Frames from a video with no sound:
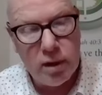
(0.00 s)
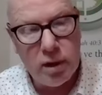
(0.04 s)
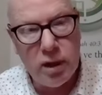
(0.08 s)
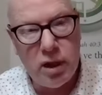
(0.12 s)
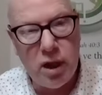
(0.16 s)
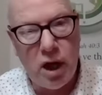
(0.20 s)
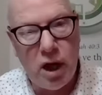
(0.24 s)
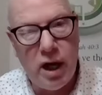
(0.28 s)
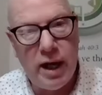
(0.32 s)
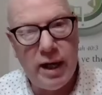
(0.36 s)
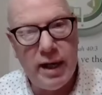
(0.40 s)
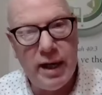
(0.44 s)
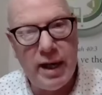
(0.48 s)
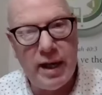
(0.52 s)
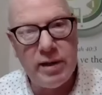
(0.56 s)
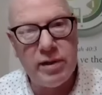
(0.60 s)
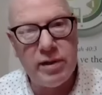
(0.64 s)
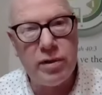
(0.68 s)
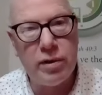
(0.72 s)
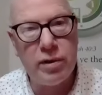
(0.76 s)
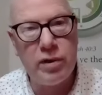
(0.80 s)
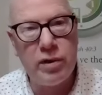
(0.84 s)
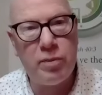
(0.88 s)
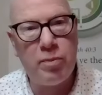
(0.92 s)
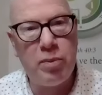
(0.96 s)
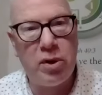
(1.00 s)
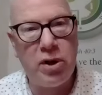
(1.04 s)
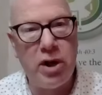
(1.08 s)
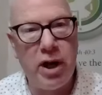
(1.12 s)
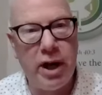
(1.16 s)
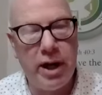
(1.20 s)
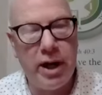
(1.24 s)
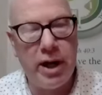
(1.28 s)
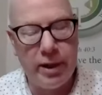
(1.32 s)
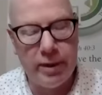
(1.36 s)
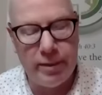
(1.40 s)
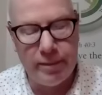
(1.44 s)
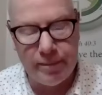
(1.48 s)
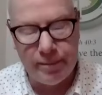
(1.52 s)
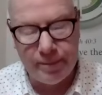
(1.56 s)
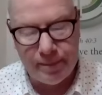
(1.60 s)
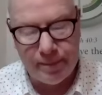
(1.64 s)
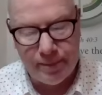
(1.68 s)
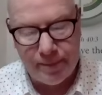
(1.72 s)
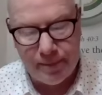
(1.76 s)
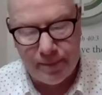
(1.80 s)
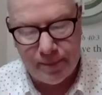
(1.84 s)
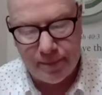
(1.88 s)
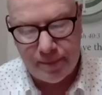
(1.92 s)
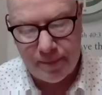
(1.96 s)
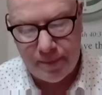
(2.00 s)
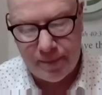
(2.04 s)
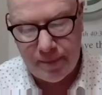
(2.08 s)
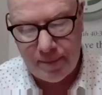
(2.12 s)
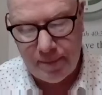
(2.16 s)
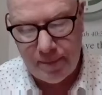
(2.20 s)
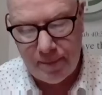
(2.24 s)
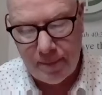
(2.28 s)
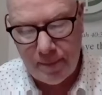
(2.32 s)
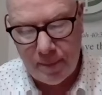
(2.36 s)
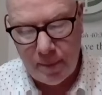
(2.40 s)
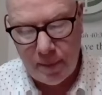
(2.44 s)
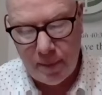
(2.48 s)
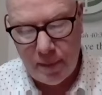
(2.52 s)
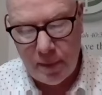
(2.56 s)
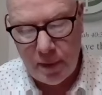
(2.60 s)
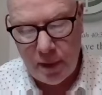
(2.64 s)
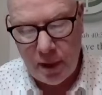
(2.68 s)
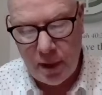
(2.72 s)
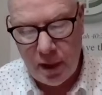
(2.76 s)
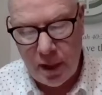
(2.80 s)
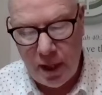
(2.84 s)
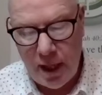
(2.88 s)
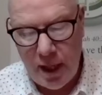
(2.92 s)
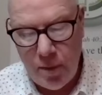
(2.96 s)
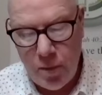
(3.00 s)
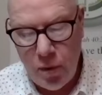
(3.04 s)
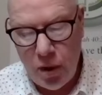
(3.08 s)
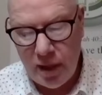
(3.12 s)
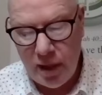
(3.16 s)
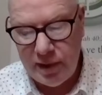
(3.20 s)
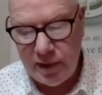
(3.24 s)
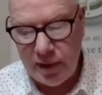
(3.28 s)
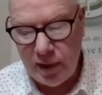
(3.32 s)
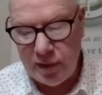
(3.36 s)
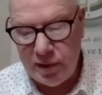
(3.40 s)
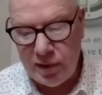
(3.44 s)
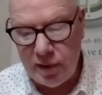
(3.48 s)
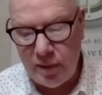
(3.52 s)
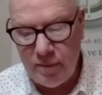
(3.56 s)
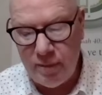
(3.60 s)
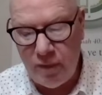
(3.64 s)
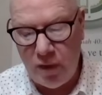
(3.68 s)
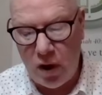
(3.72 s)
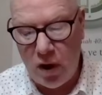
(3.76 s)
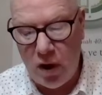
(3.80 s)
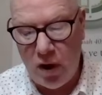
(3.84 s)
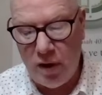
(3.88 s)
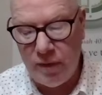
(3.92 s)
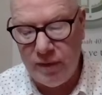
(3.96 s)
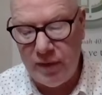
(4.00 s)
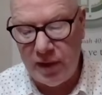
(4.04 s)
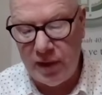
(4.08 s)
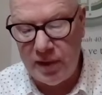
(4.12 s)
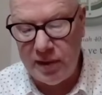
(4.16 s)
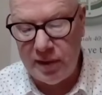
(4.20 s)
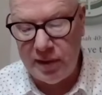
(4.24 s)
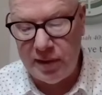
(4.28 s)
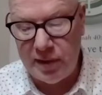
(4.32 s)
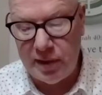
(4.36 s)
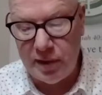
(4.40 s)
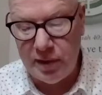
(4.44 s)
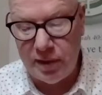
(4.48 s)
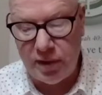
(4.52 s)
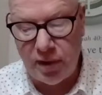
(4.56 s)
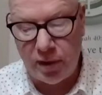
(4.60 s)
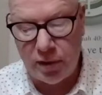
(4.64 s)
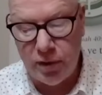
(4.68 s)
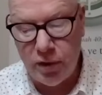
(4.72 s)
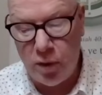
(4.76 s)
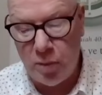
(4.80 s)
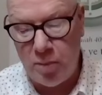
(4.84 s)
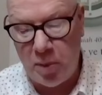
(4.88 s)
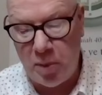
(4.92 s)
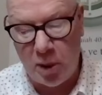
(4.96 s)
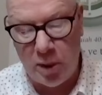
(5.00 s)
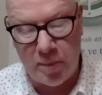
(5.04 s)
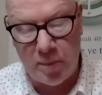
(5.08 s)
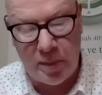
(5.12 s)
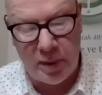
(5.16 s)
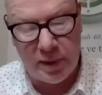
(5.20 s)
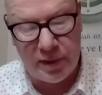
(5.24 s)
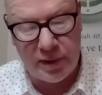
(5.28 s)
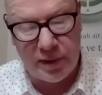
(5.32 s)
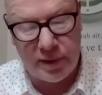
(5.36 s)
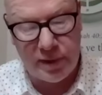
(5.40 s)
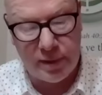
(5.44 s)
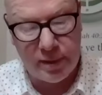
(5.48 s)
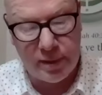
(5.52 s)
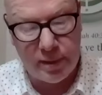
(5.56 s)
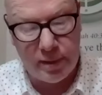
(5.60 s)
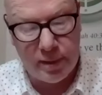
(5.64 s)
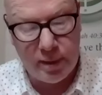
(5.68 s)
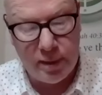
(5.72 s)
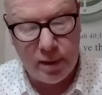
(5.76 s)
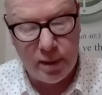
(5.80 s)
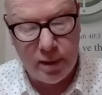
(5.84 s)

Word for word: God answers prayer. He wants us involved in his eternal purpose.